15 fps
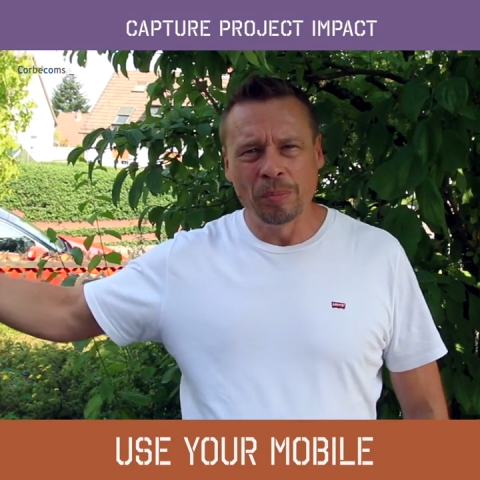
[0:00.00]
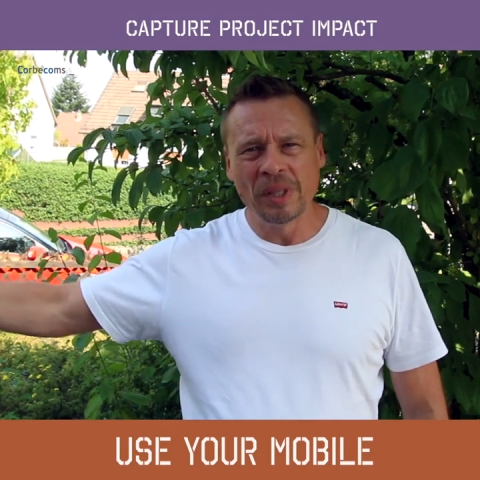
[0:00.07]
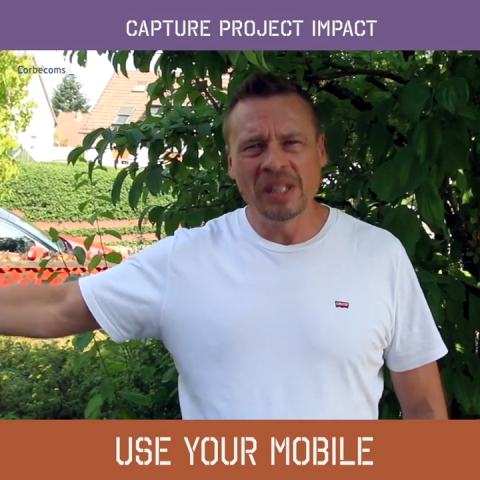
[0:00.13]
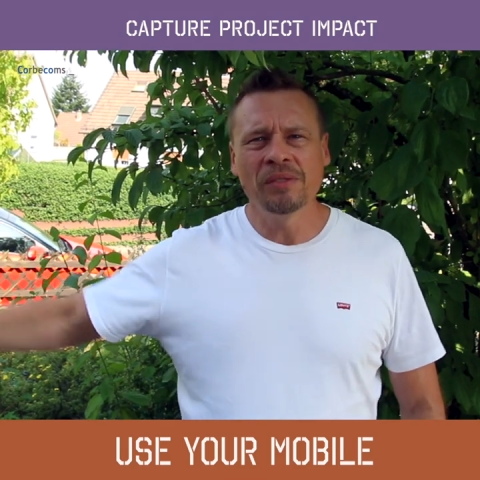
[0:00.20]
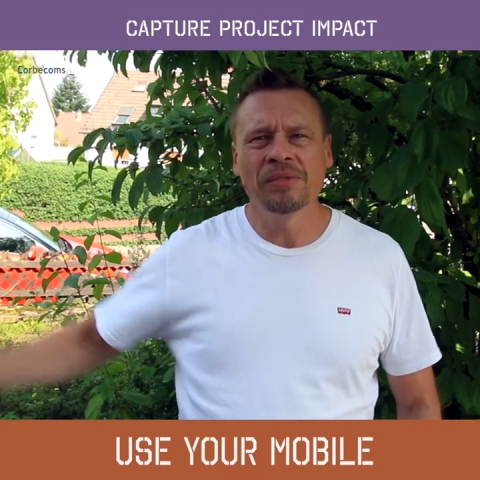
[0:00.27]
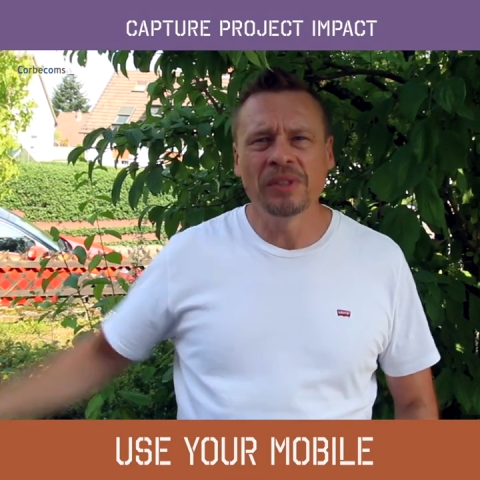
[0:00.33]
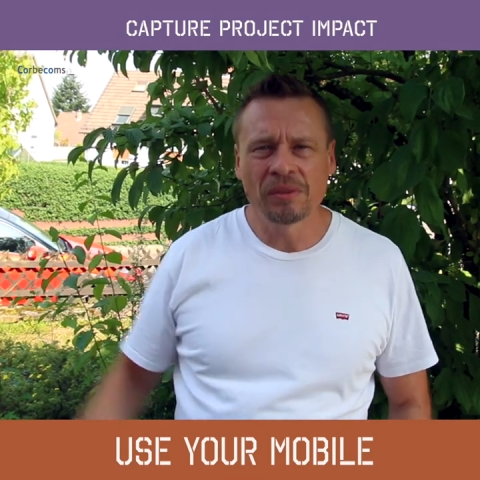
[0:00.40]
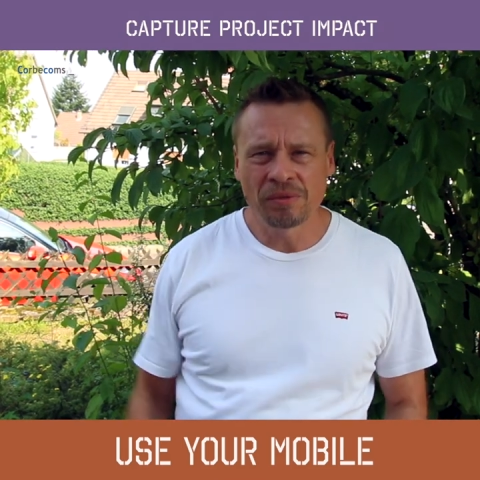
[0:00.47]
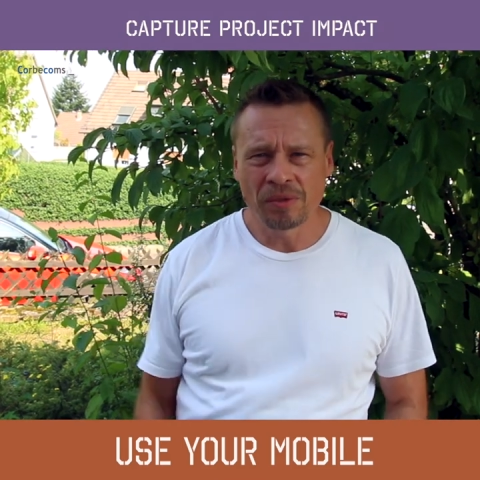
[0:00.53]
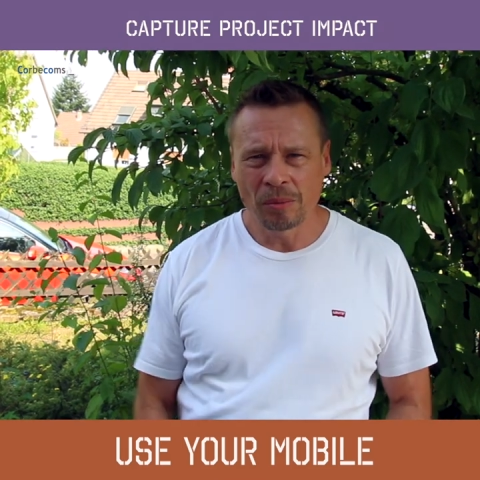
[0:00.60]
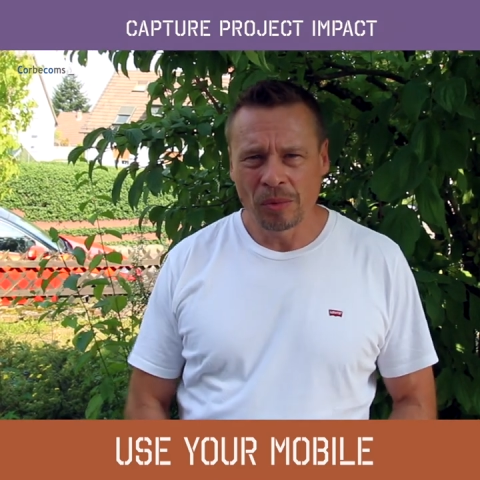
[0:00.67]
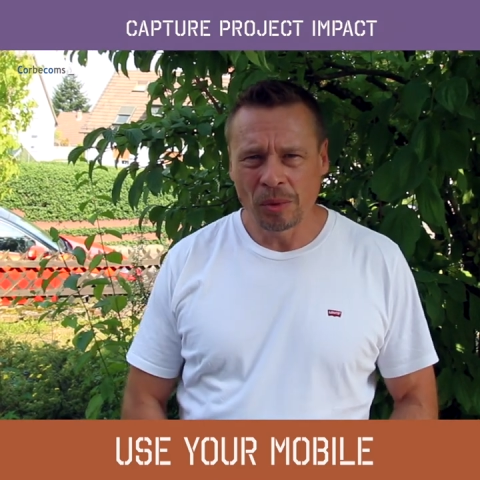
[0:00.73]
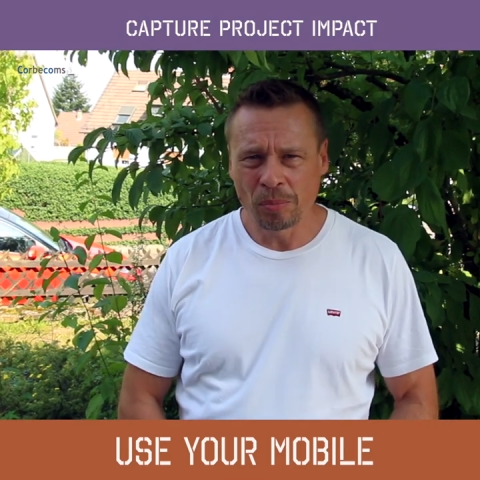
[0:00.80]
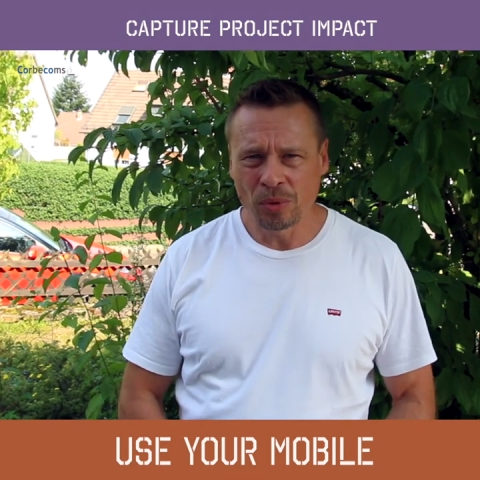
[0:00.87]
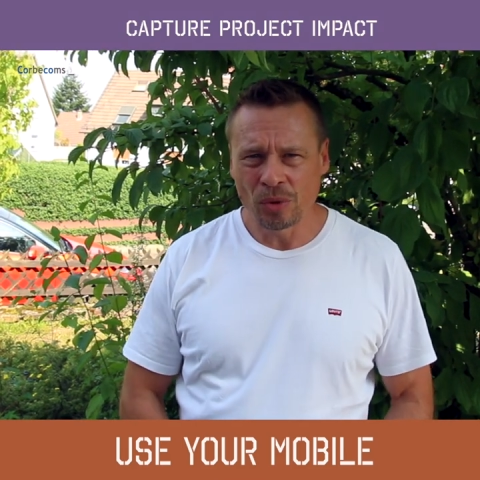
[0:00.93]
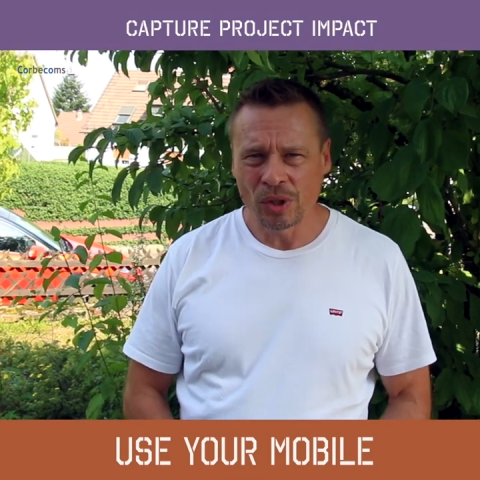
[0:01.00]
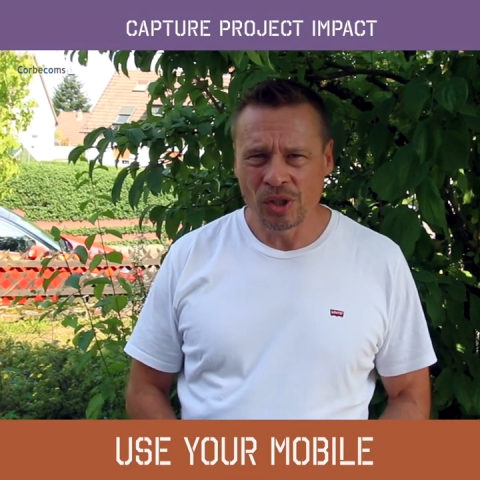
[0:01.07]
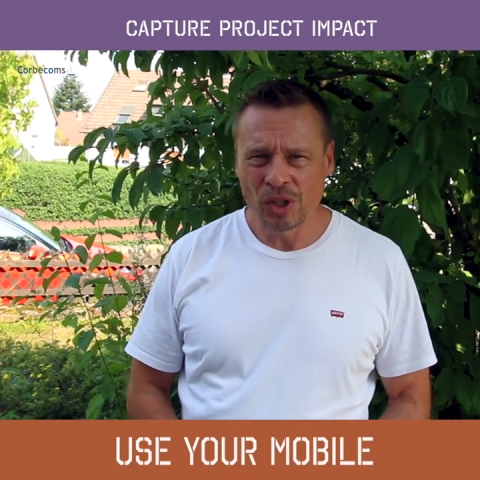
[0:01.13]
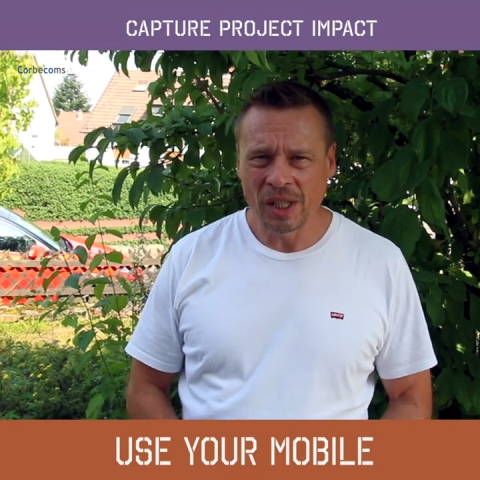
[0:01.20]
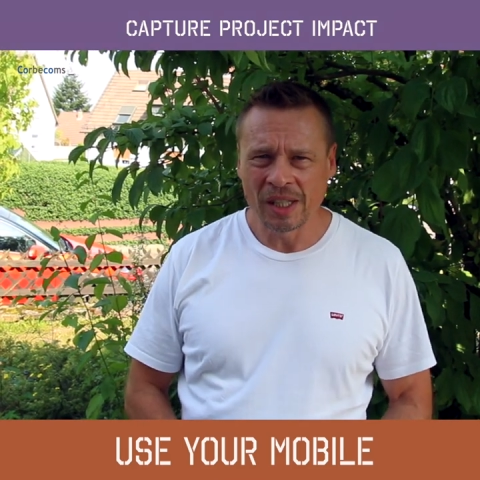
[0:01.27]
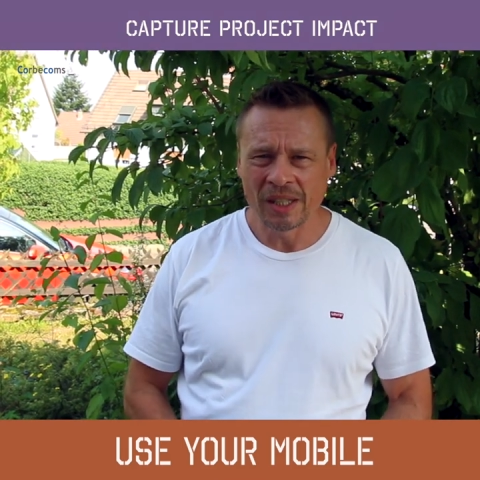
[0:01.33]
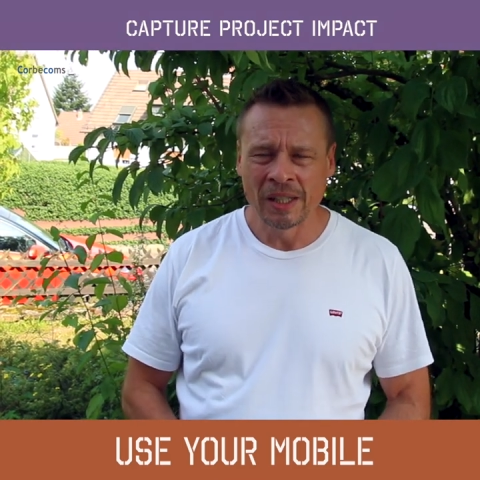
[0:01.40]
benefit from the
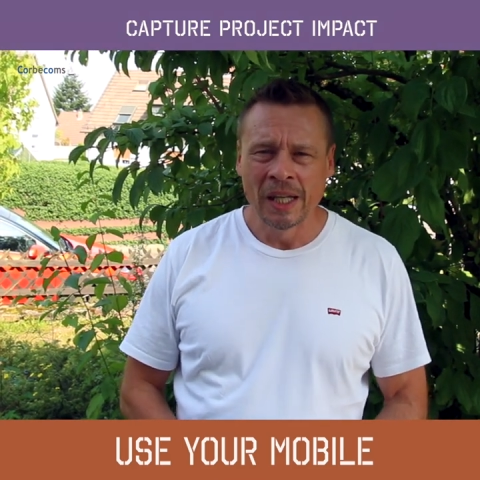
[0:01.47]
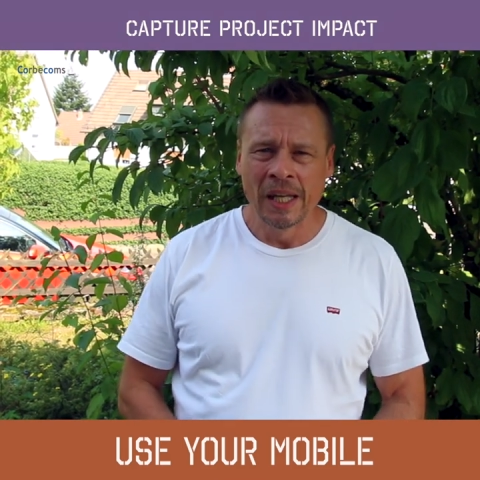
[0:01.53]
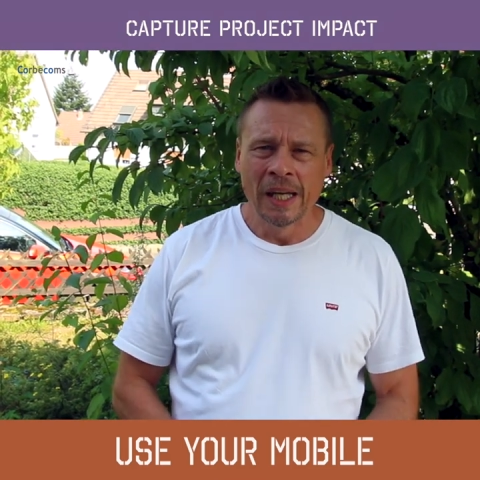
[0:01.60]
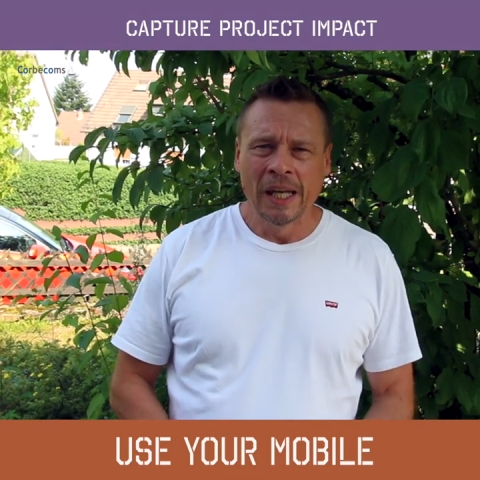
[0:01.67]
project.